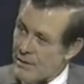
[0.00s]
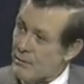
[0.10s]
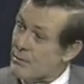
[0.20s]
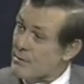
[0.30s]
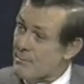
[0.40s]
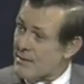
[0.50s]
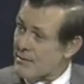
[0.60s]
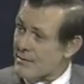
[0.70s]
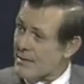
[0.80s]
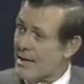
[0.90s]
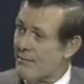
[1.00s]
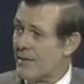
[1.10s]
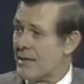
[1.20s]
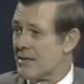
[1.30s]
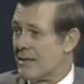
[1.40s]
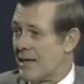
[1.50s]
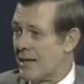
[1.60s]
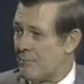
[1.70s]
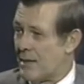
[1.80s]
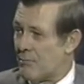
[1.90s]
The cruise missiles, obviously,
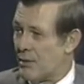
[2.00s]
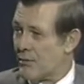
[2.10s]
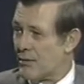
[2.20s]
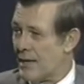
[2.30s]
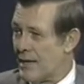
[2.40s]
can be both